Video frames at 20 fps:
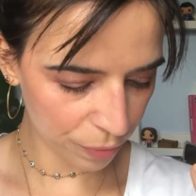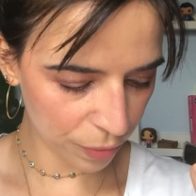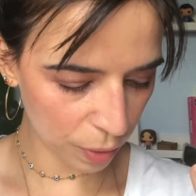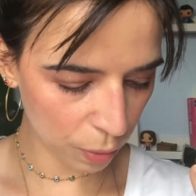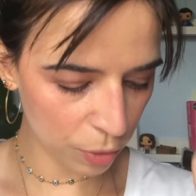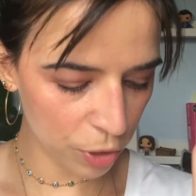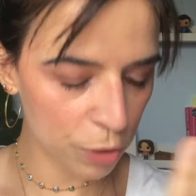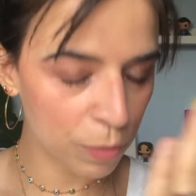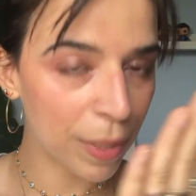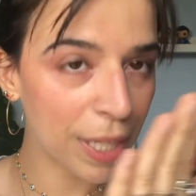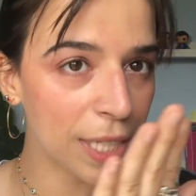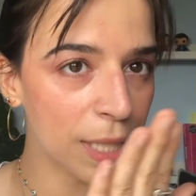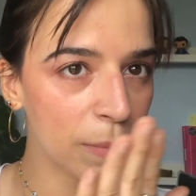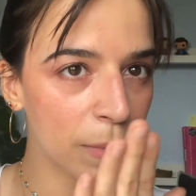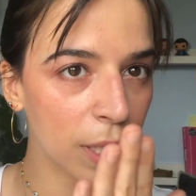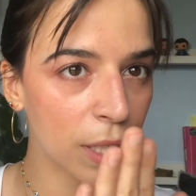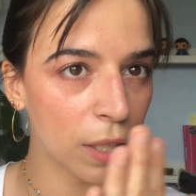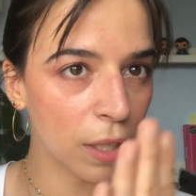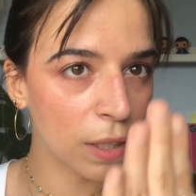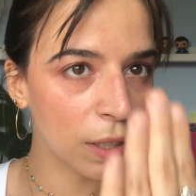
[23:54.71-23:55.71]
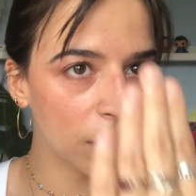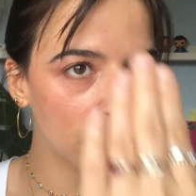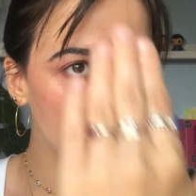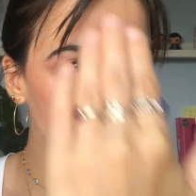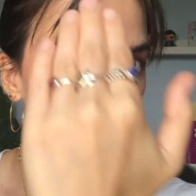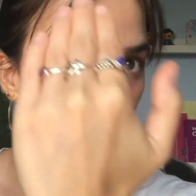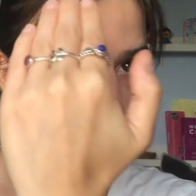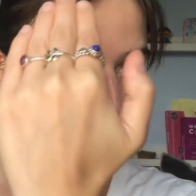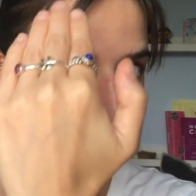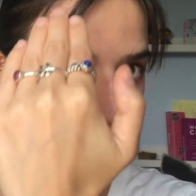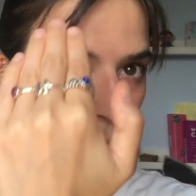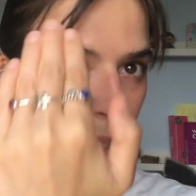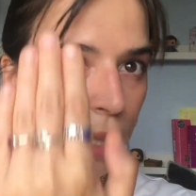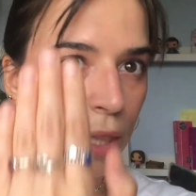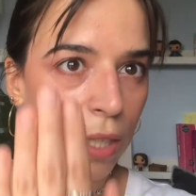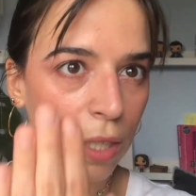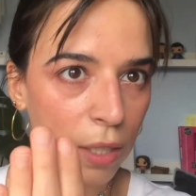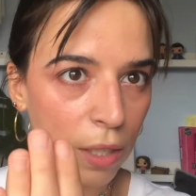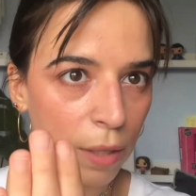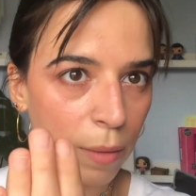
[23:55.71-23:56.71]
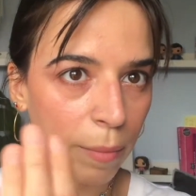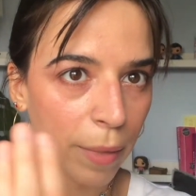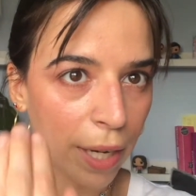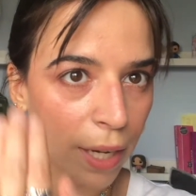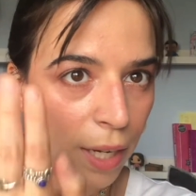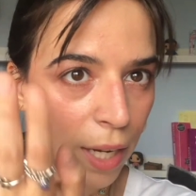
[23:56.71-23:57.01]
which makes me really curl my